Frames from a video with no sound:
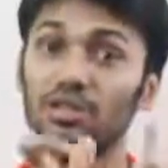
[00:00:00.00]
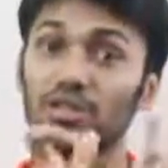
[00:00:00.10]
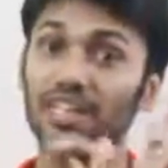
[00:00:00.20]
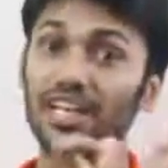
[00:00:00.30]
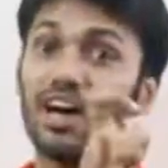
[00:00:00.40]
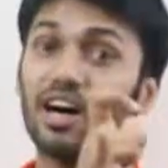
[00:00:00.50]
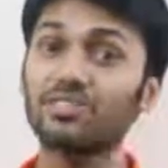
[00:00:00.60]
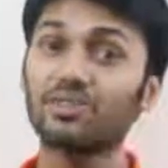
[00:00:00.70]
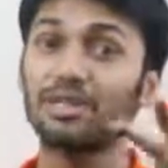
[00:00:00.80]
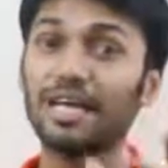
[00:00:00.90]
There are
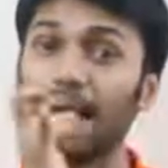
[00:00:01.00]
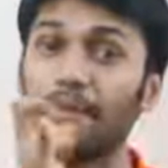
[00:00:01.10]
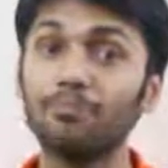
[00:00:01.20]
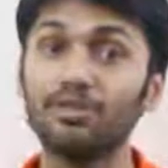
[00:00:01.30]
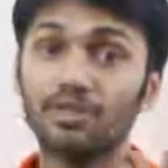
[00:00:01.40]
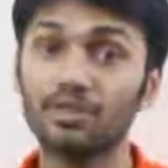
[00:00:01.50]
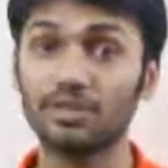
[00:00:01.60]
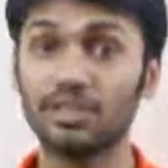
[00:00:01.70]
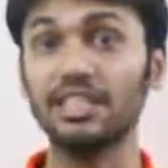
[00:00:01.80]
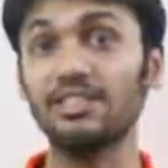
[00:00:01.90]
some gaps
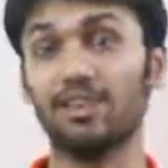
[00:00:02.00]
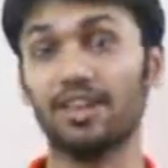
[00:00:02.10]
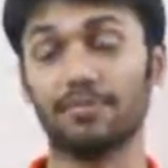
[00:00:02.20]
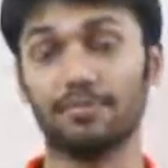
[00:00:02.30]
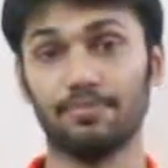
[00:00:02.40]
given.